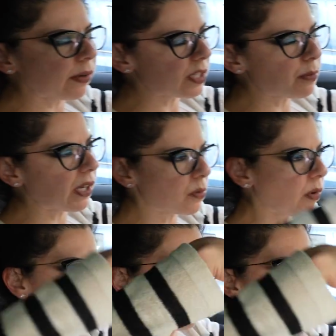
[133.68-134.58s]
it is, because
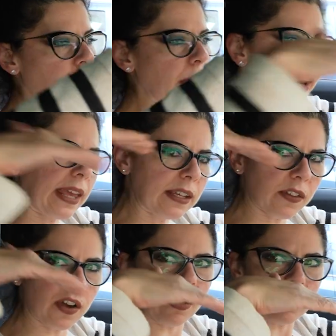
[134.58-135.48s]
the back end of
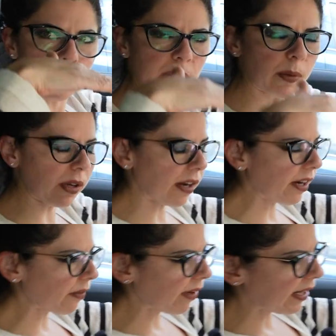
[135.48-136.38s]
the car is quite a bit
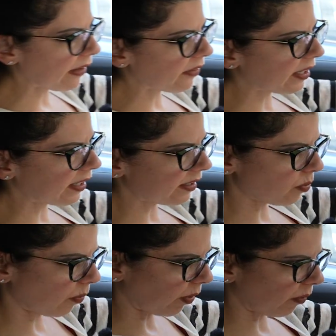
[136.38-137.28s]
higher right now than it
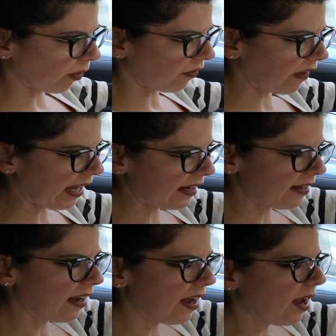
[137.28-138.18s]
is when we're flat.
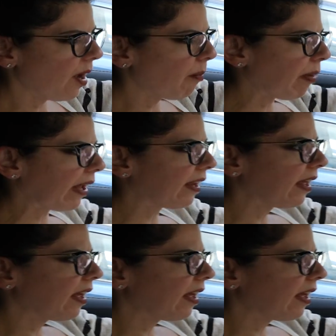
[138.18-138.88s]
But